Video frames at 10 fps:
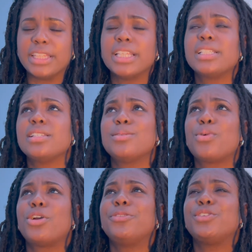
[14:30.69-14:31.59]
This is a
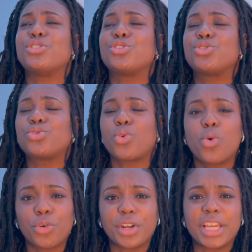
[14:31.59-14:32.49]
part of your
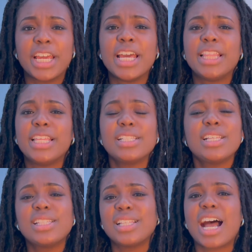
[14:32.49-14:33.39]
story. This
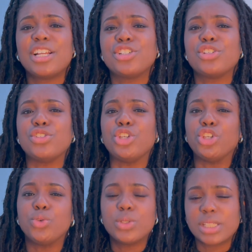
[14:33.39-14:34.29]
is not just
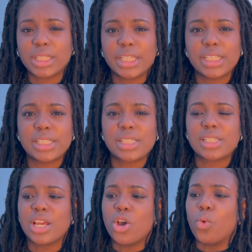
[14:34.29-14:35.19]
useless,
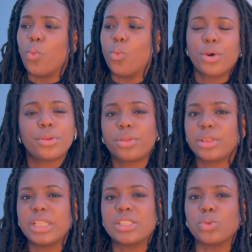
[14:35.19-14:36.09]

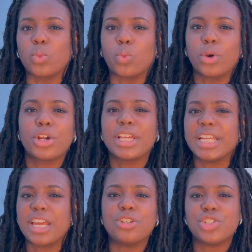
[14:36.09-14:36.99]
worthless work and
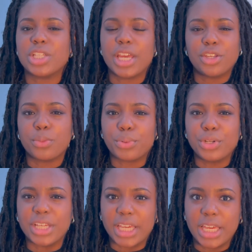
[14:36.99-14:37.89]
energy that you're
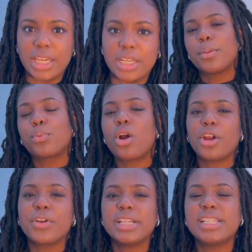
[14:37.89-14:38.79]
putting in.
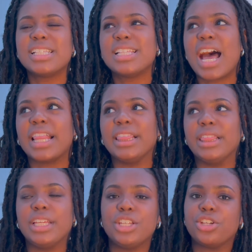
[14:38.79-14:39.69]
Progress is not
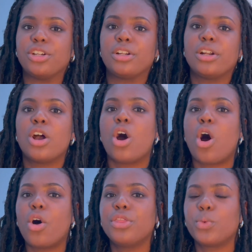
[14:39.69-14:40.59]
linear.
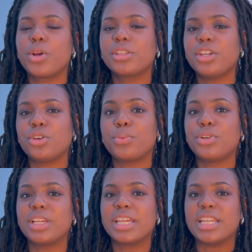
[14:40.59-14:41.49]
all the work that you're
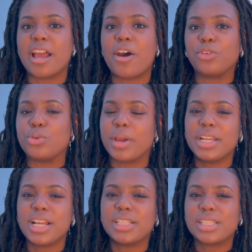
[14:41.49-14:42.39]
putting in now, you might
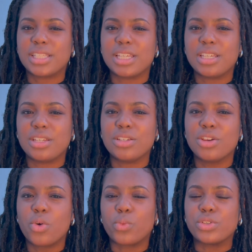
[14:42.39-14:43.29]
not see
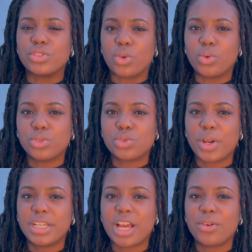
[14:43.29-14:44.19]
results
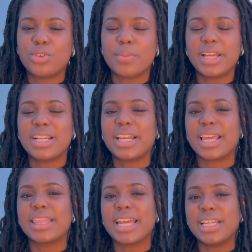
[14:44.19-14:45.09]
right now. You might not
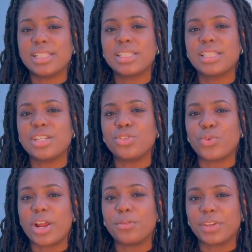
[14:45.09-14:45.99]
get that instant
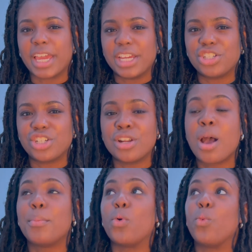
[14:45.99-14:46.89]
gratification,
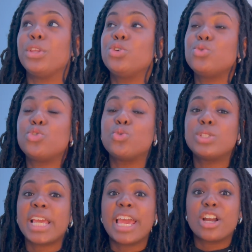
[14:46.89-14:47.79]
but when you do
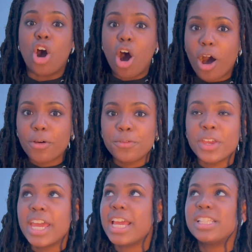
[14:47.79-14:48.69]
take off,
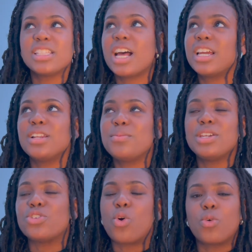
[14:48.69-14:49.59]
it's not going to be
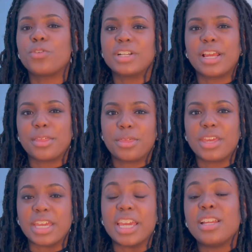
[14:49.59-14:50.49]
an overnight
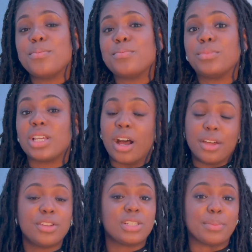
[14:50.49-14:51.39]
thing. To
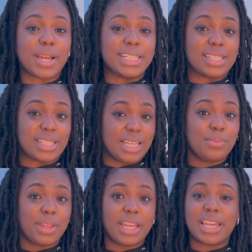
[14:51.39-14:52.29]
others, it might
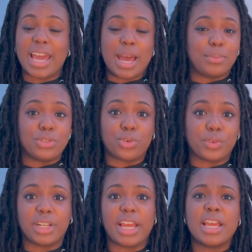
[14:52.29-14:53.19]
seem like it happened
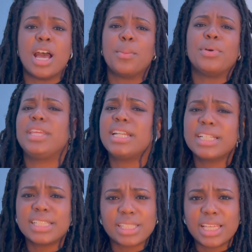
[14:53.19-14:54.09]
overnight, but they
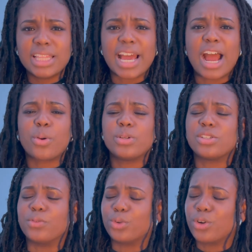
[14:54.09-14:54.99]
didn't see the hours
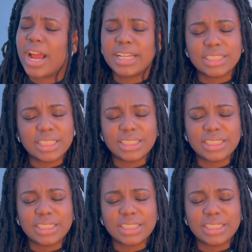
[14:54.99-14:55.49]
of grinding.